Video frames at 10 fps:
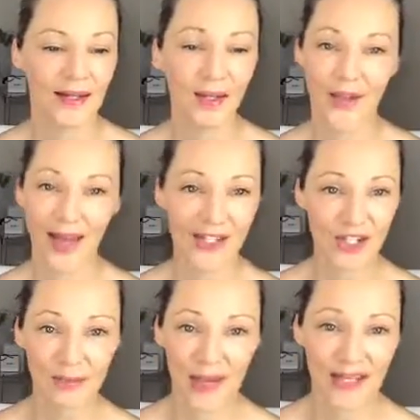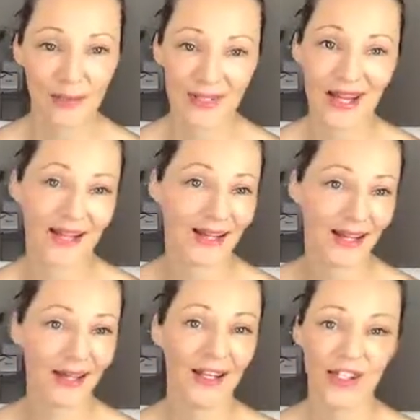you know, that just makes my day. The
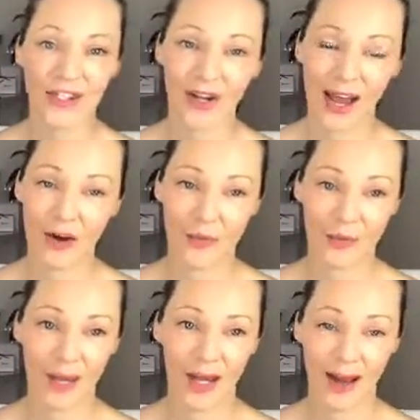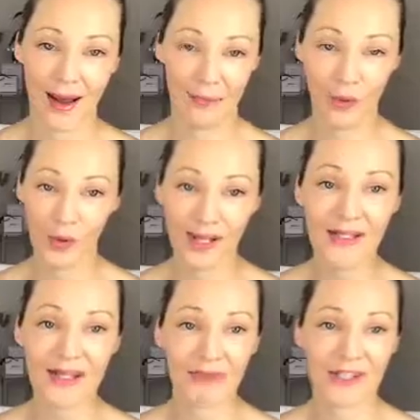connection that I have with my
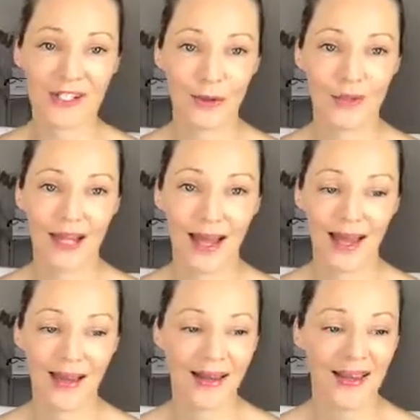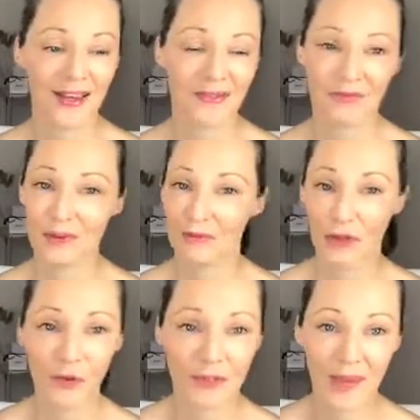audience every single day
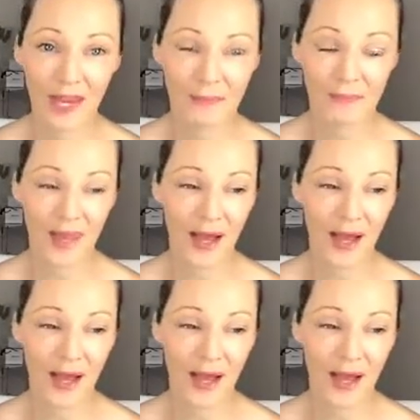fulfills me.